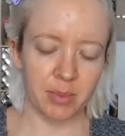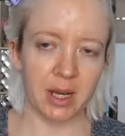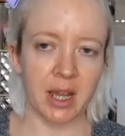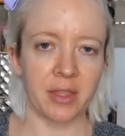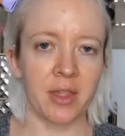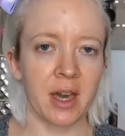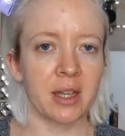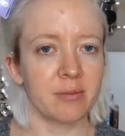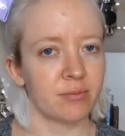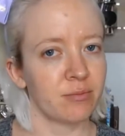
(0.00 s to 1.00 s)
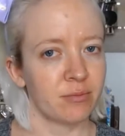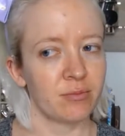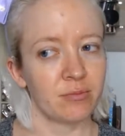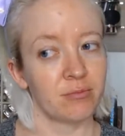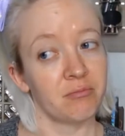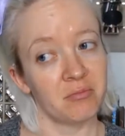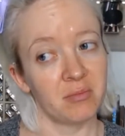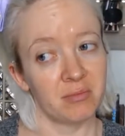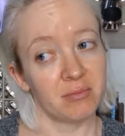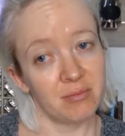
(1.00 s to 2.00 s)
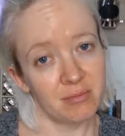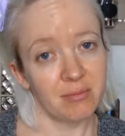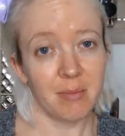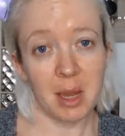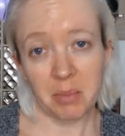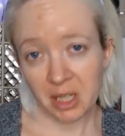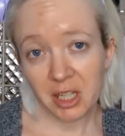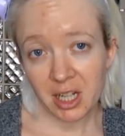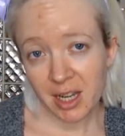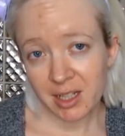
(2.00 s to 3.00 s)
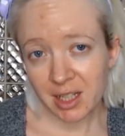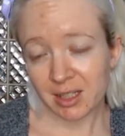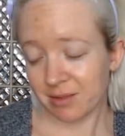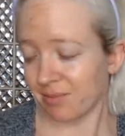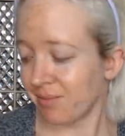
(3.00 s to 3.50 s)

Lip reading: but I thought it might be a good idea.